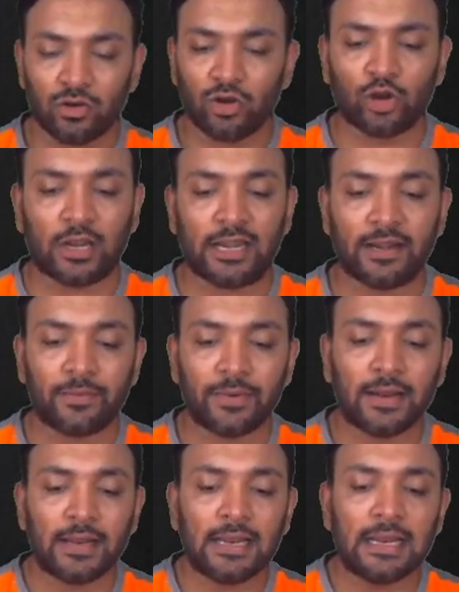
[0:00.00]
Look at it.
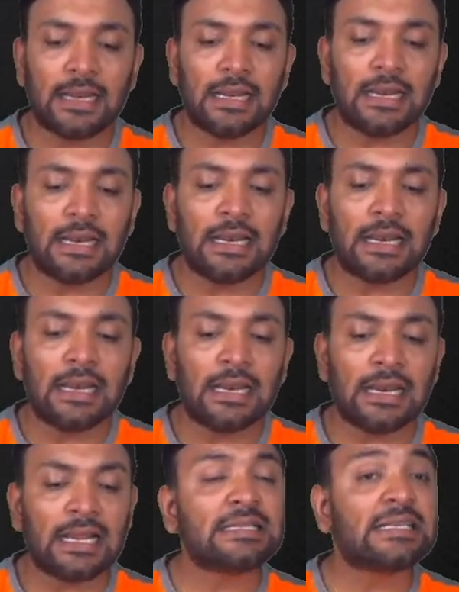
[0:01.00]

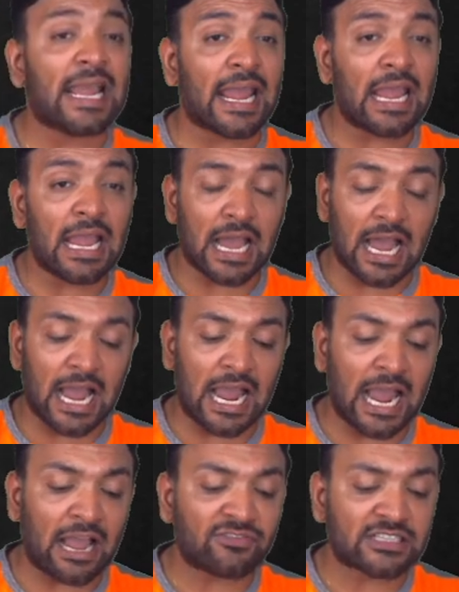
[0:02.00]
Let's say I
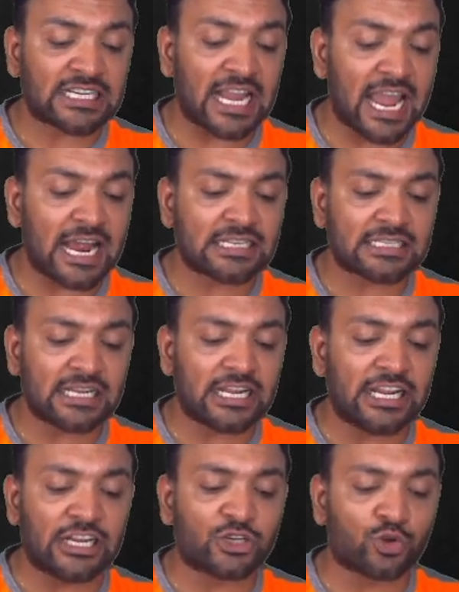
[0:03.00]
have shares
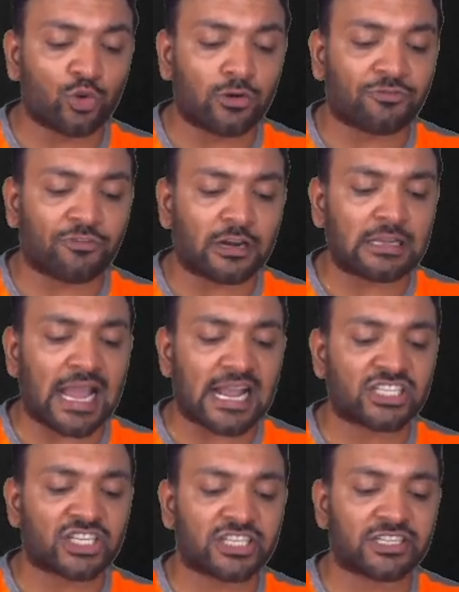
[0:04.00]
issued for
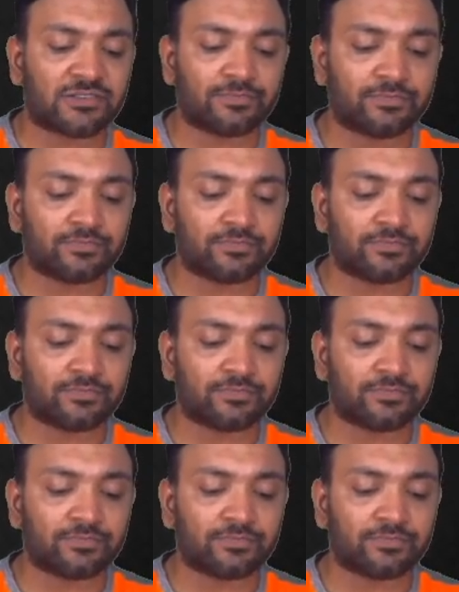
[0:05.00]
cash.